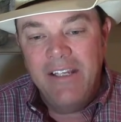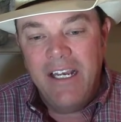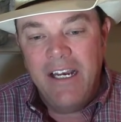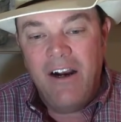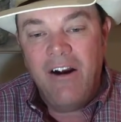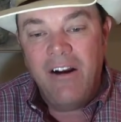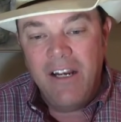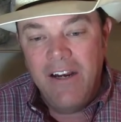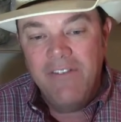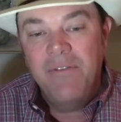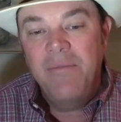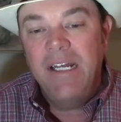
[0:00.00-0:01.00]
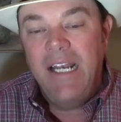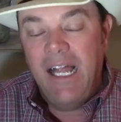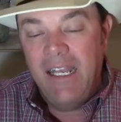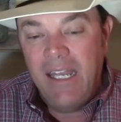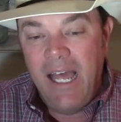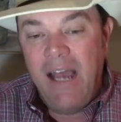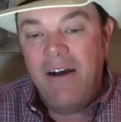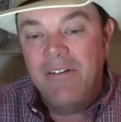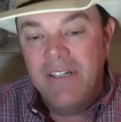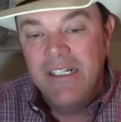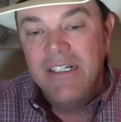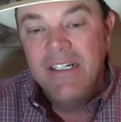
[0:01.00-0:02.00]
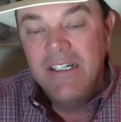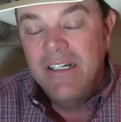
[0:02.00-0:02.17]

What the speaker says: our government allowed